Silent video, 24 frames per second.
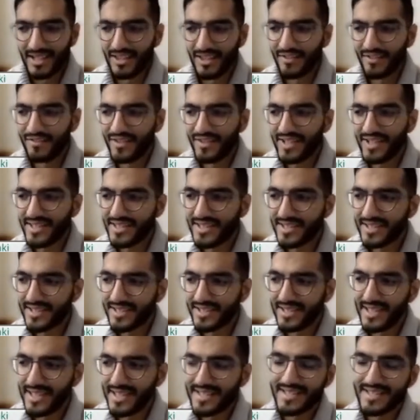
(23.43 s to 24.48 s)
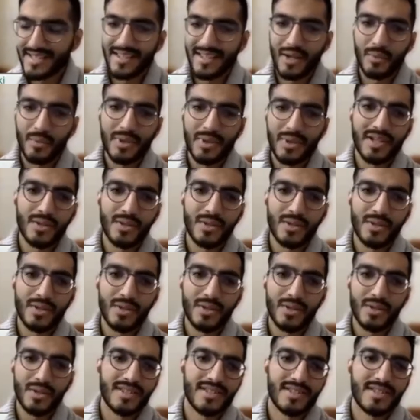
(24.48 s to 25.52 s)
the first lesson that we did
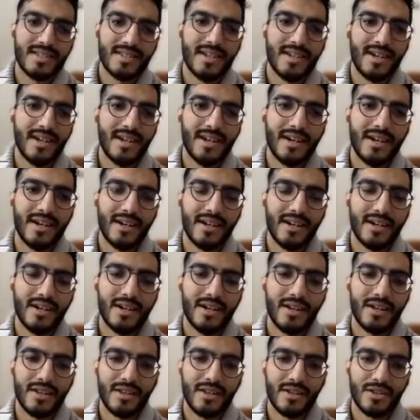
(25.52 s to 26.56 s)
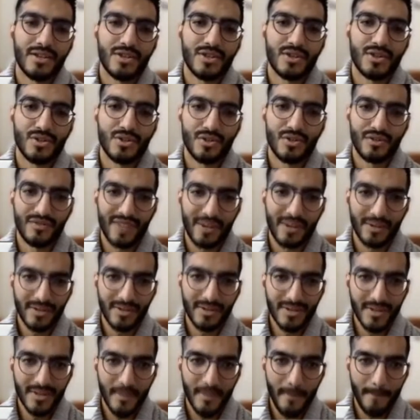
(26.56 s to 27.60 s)
was short
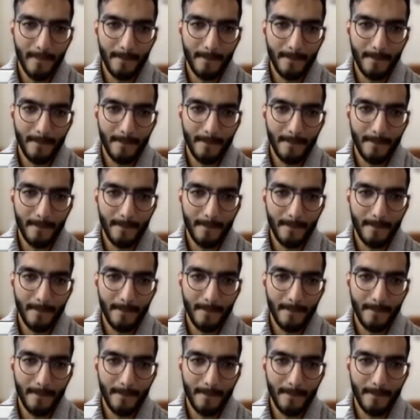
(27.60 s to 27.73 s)
vowels.